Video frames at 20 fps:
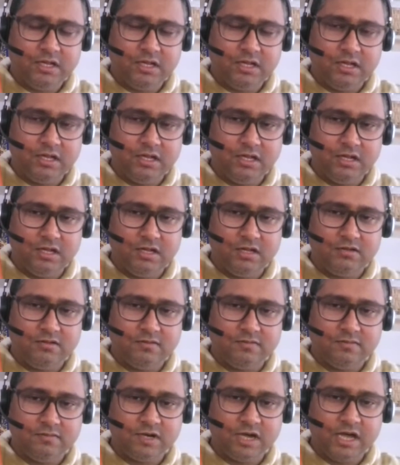
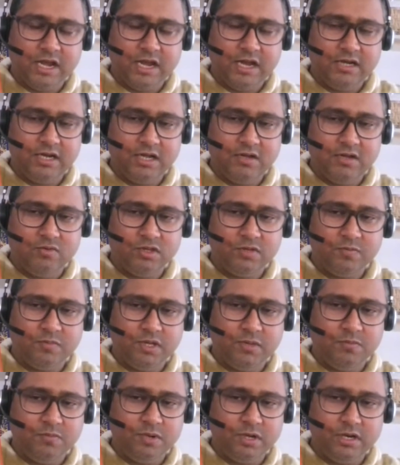connecting with
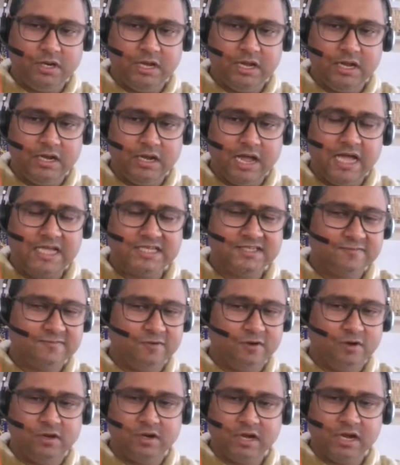people and ask
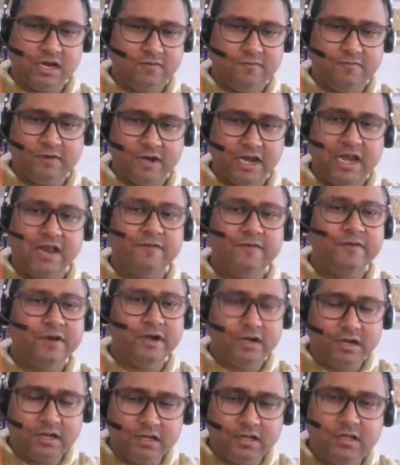for kind of
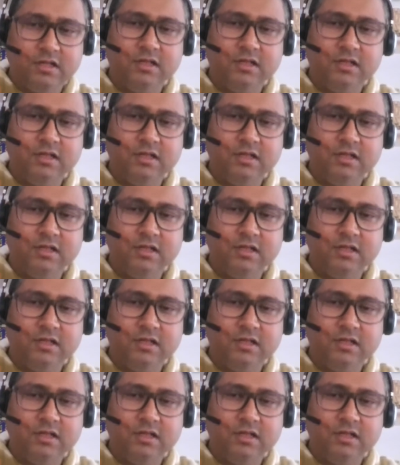relevant